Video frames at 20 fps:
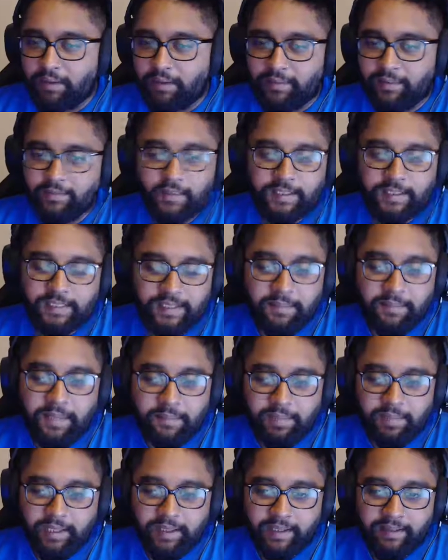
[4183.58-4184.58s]
you've not seen
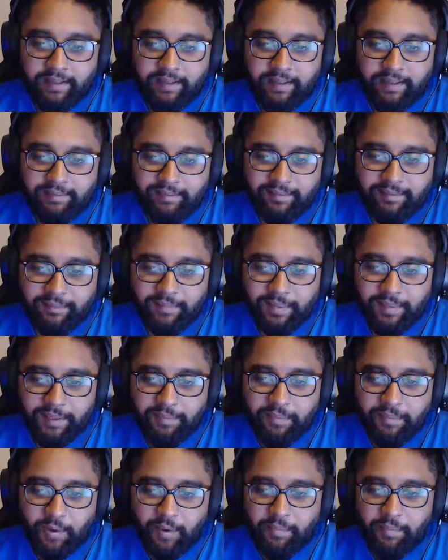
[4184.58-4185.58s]
me play it,
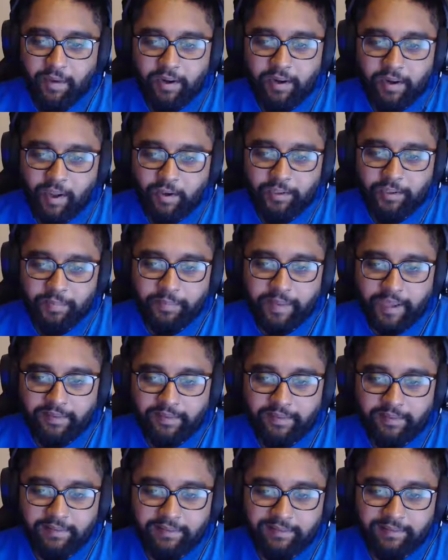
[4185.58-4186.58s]
but Pokemon and
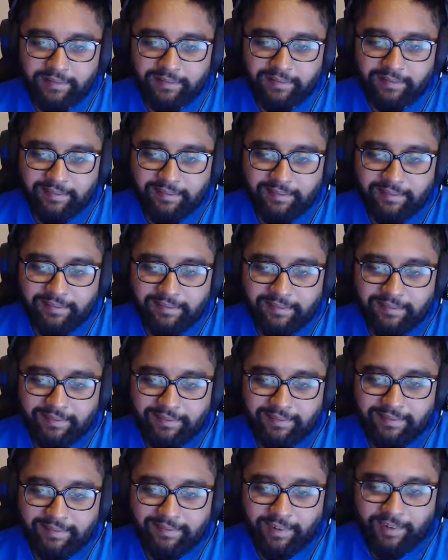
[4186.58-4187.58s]
Octopath
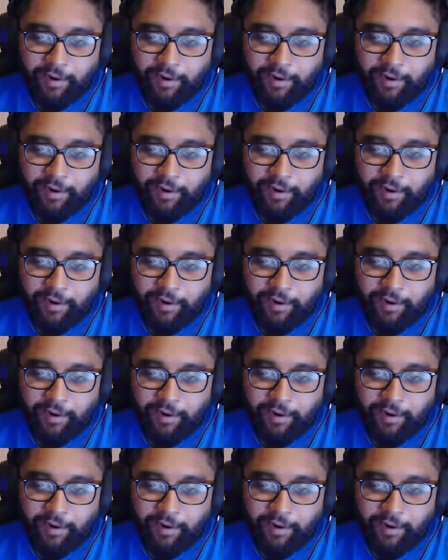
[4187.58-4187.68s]
are